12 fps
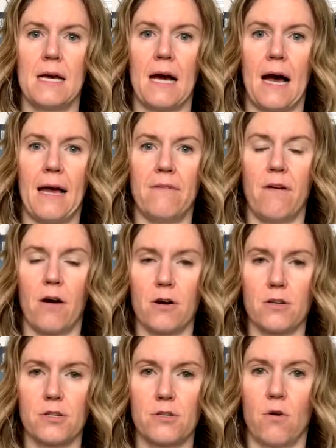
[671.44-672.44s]
I've
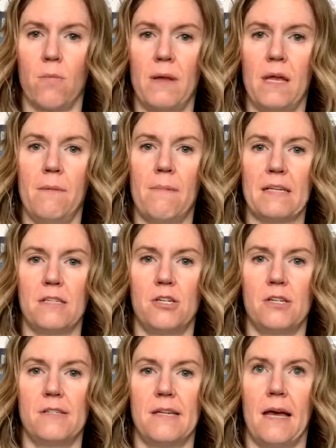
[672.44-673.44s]
heard so many
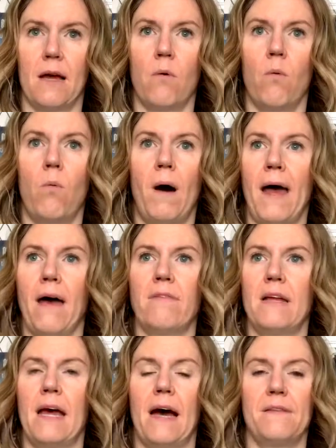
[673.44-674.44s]
messages saying, why
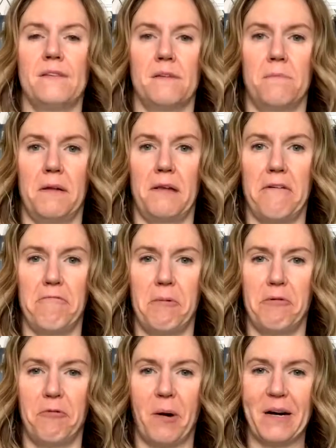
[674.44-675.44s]
haven't I had this in my life
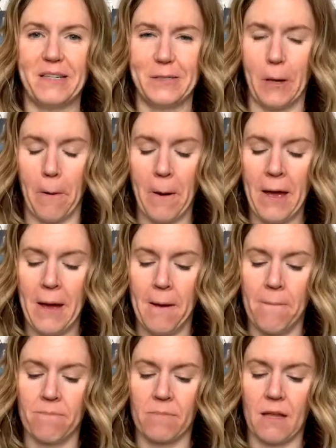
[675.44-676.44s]
before? So
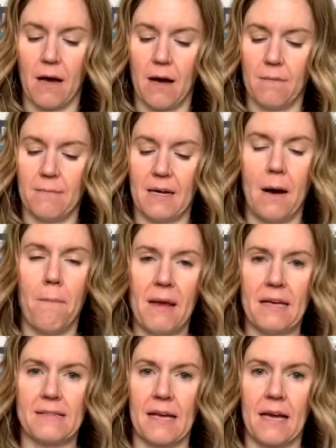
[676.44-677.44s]

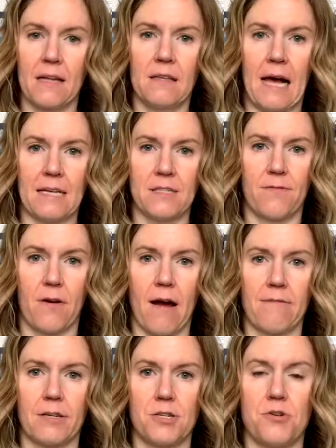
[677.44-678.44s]
amazing. It lasts
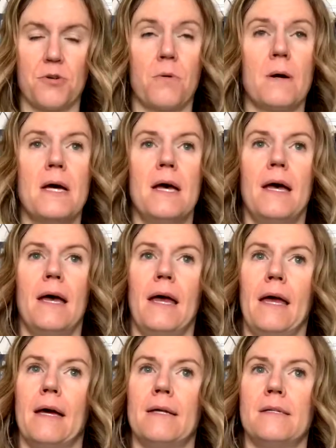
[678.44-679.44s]
forever too.
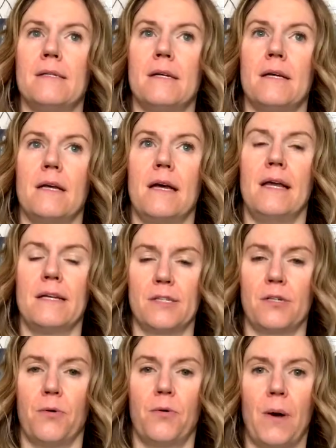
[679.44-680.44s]
And it is
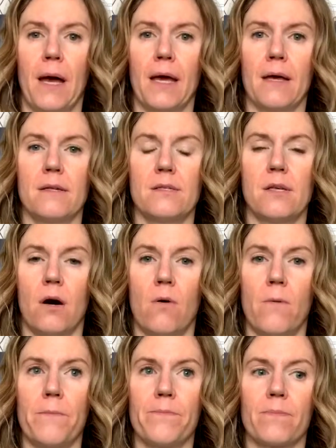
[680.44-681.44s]
so quick.
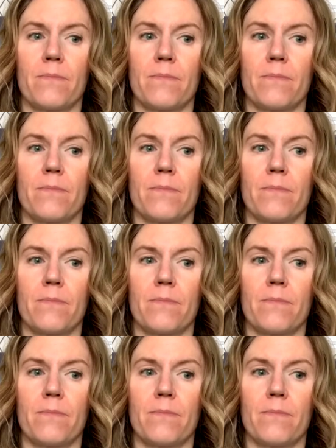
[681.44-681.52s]
So